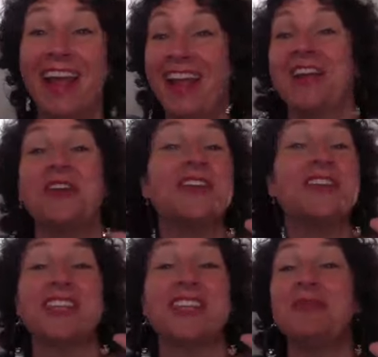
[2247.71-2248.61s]
anchored
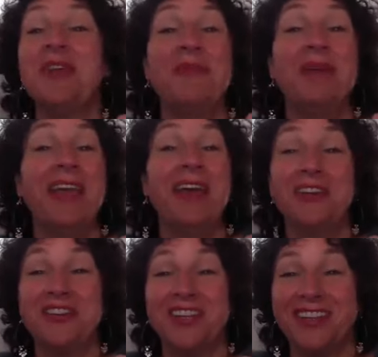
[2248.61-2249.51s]
some yummy
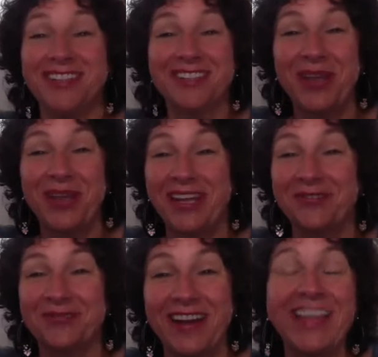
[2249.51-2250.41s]
energy this
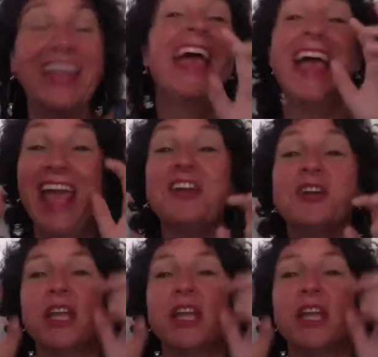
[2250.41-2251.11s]
weekend, finally. Anchored